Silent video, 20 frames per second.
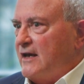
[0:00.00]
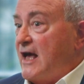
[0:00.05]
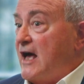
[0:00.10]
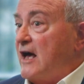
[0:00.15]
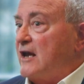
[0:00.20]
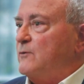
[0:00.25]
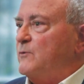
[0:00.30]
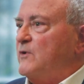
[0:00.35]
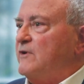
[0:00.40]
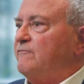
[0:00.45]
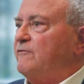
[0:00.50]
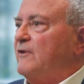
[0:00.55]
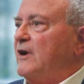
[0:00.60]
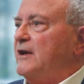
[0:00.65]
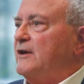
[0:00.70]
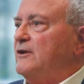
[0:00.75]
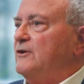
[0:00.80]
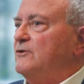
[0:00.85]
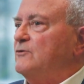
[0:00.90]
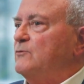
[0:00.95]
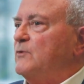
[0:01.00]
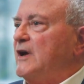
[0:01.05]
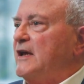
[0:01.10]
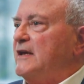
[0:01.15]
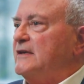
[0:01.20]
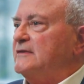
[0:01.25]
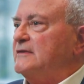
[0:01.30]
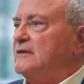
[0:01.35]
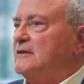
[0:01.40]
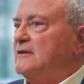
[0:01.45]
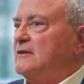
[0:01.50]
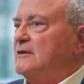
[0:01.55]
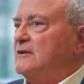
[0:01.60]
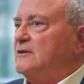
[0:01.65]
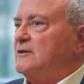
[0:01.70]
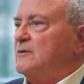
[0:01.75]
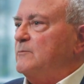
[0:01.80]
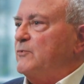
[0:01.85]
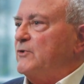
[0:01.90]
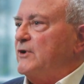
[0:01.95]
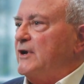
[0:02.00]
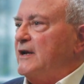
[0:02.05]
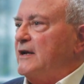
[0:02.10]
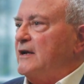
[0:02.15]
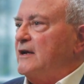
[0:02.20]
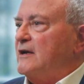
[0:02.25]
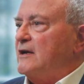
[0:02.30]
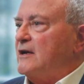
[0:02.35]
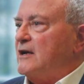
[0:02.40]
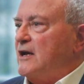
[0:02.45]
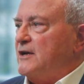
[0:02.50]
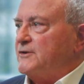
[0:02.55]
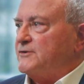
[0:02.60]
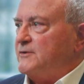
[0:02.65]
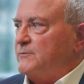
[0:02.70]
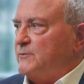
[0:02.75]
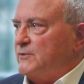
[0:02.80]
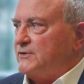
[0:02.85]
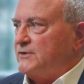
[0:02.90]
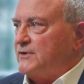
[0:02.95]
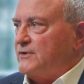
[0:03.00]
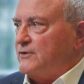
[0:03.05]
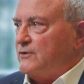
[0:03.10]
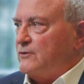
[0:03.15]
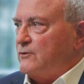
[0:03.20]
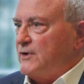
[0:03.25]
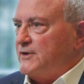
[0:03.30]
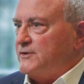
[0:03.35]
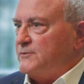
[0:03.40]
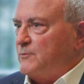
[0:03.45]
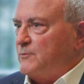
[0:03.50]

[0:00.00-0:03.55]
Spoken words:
How do we find new ways to bring customers to the Lloyd's